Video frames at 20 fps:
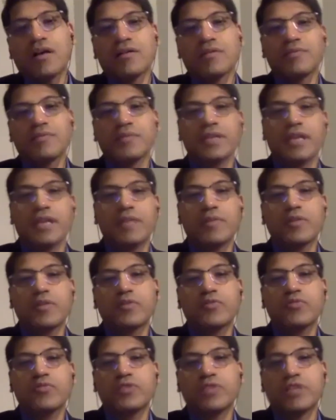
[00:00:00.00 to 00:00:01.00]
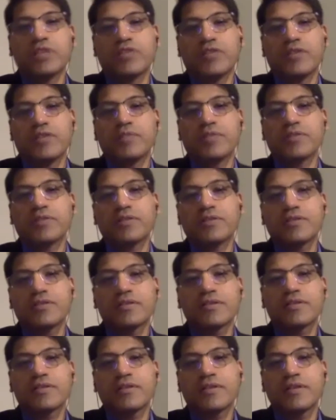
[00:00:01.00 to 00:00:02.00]
be able to generate
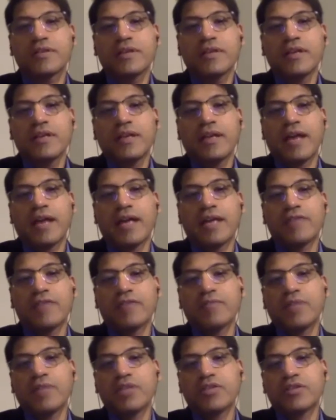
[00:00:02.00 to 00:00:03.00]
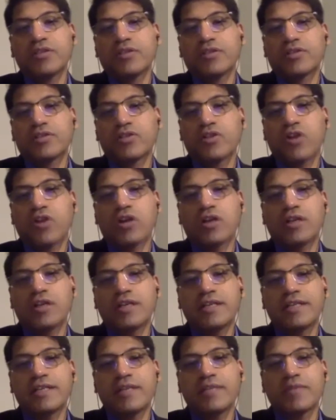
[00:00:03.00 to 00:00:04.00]
business and even mention their stock,
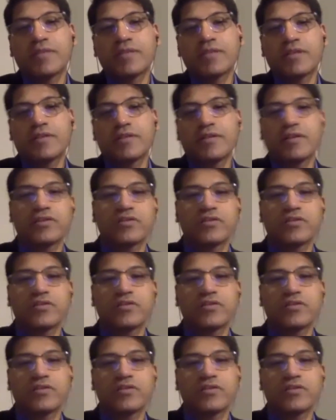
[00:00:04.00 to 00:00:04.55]
lead times, etc.